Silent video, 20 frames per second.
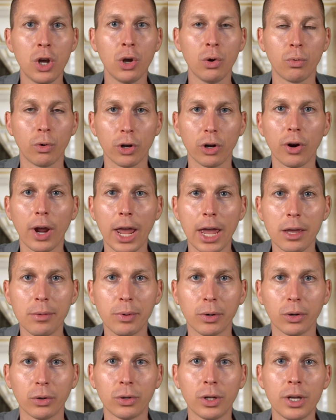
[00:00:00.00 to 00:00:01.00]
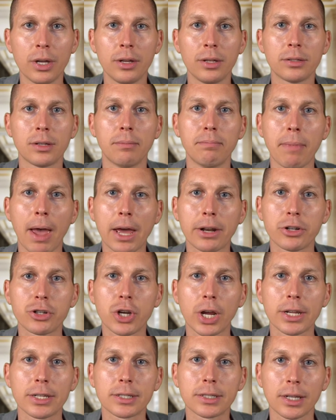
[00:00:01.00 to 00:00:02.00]
where you're able to manage
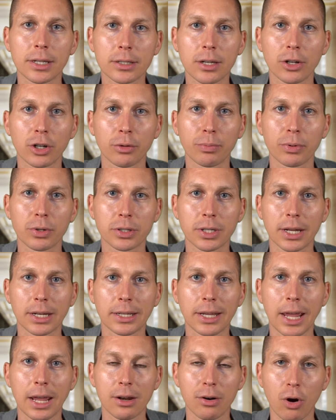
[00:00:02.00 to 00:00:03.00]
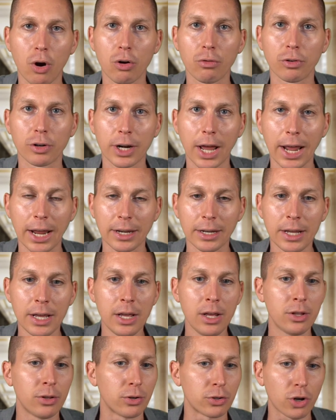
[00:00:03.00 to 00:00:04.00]
a 600% gain overnight.
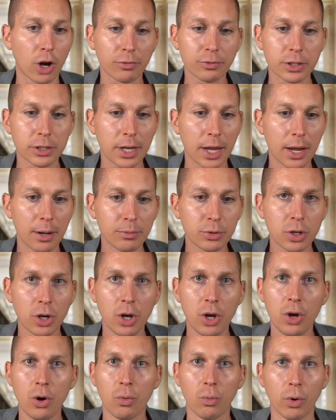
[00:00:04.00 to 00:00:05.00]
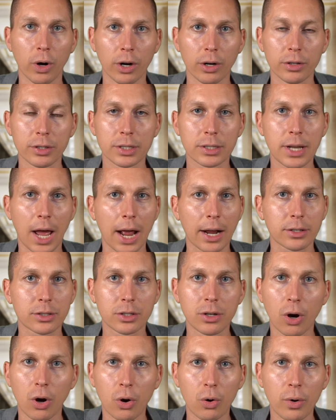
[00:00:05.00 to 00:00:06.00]
There's often times where stocks
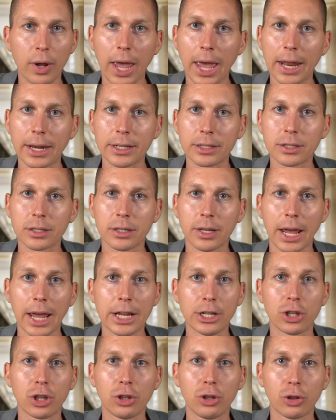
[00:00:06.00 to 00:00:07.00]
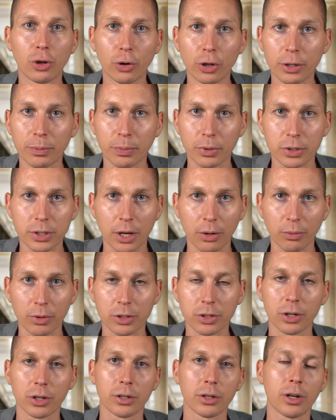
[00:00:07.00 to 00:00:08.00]
go and it's a 30%
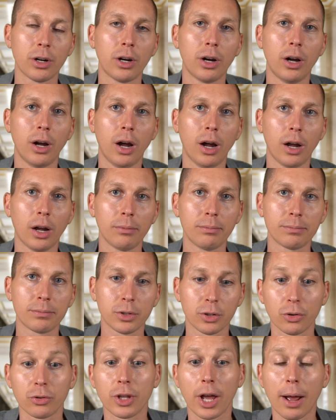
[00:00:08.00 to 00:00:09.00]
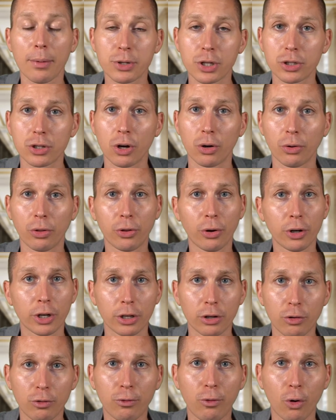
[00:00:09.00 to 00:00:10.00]
return. Or the options go
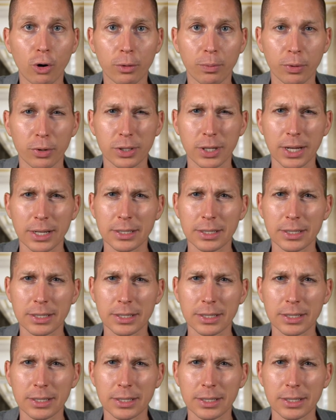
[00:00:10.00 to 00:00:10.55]
30, 40%.